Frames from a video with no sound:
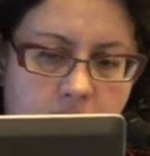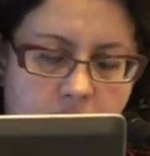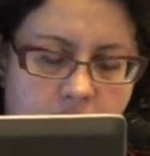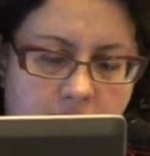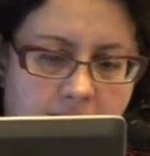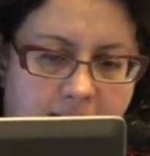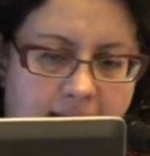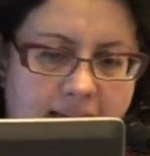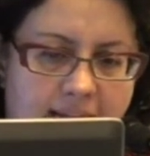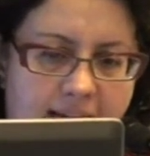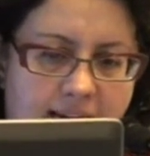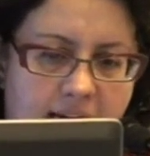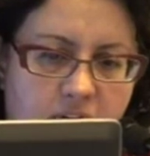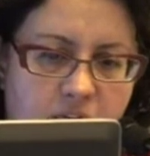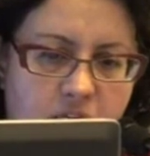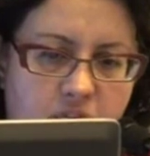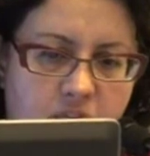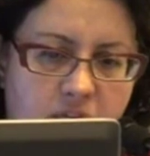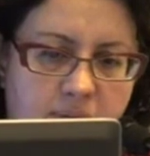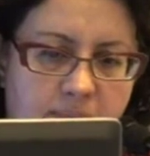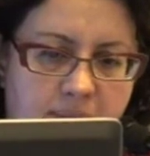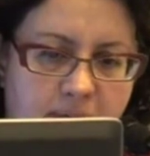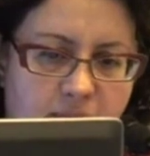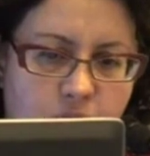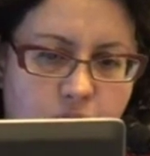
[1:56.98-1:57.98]
The
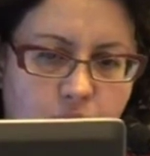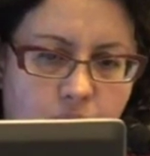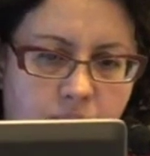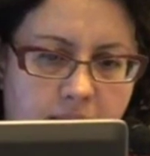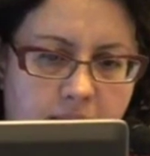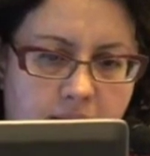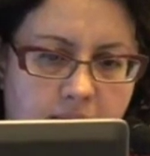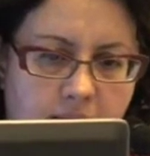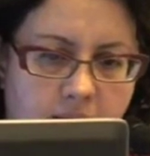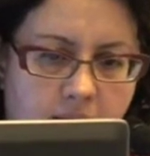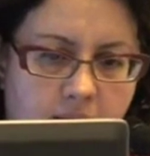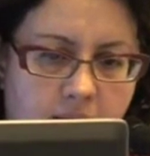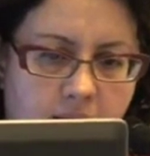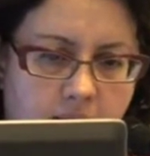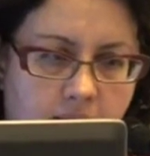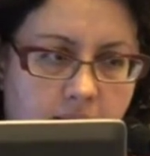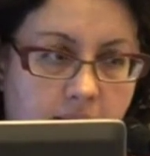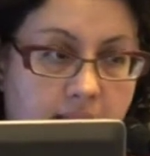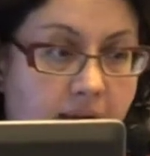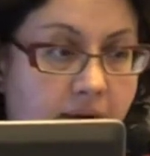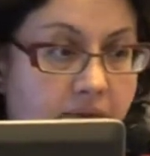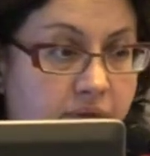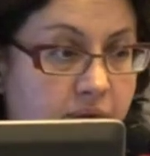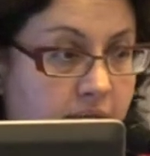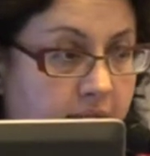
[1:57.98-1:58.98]
connection between
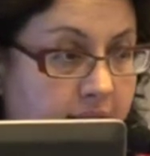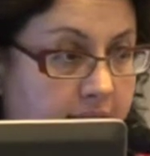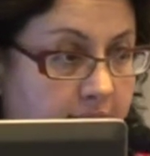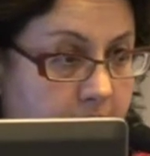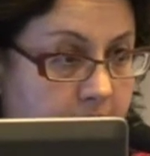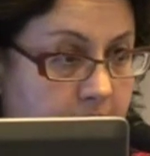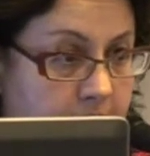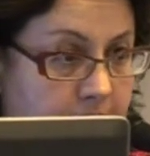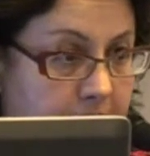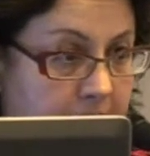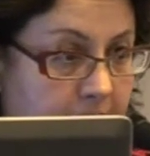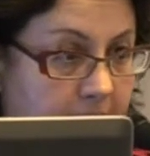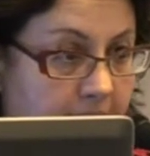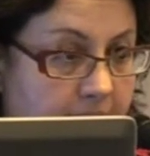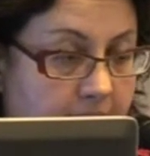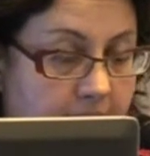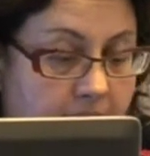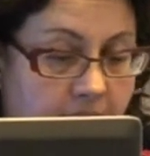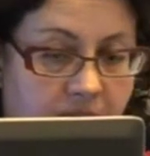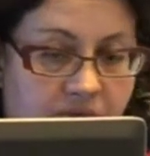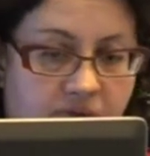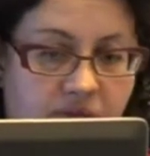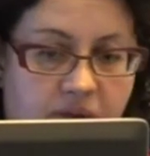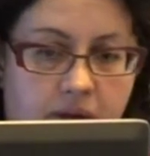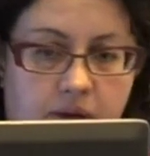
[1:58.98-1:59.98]
leveling the
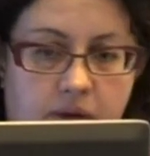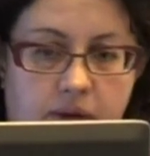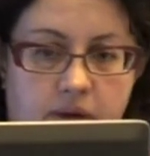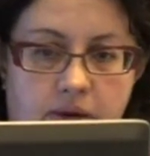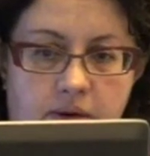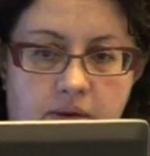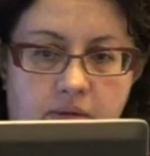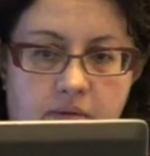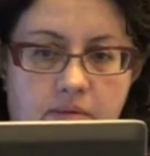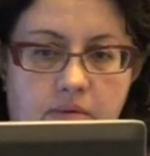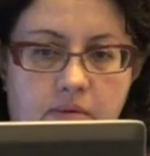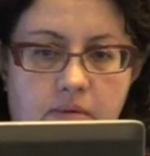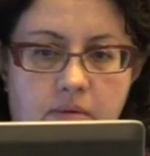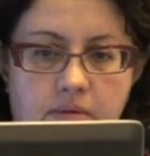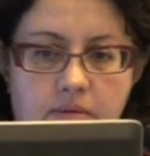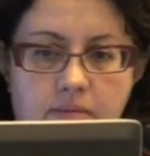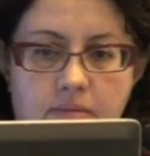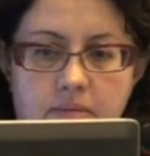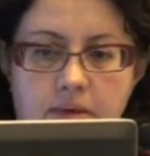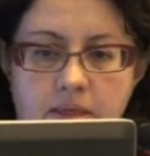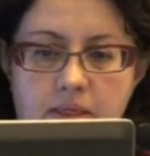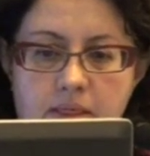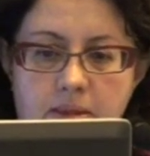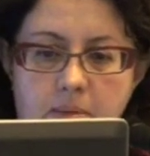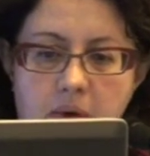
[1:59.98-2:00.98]
playing field,
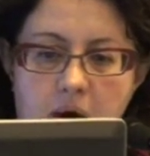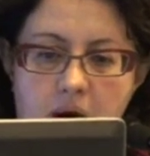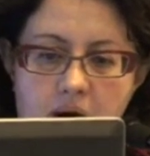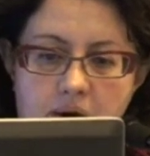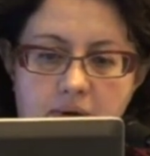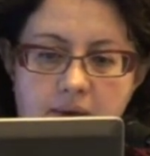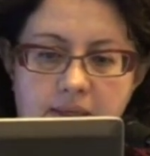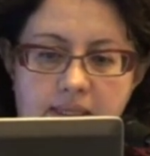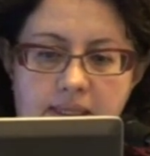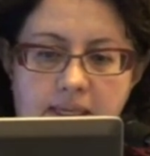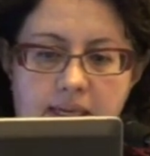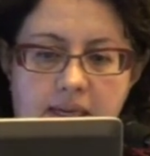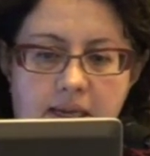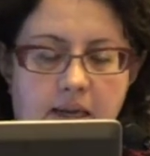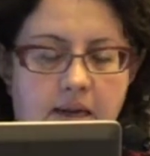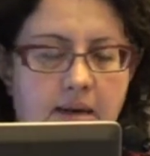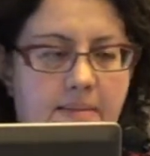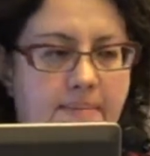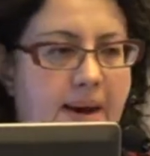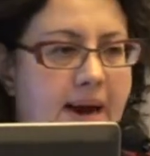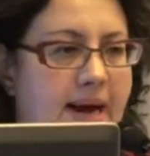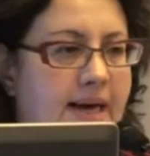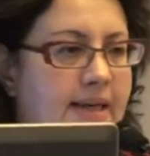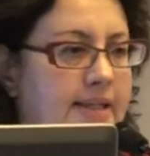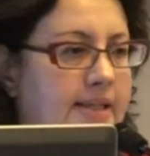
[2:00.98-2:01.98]
democracy,
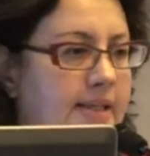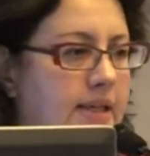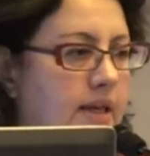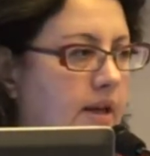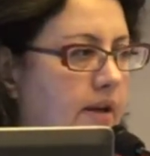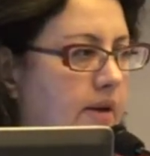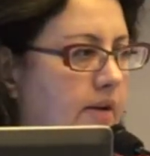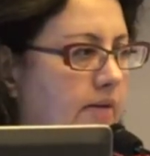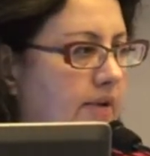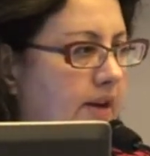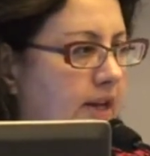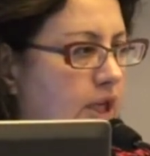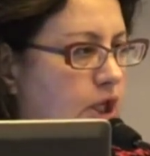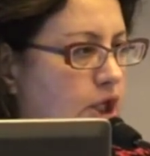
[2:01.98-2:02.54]
capacity of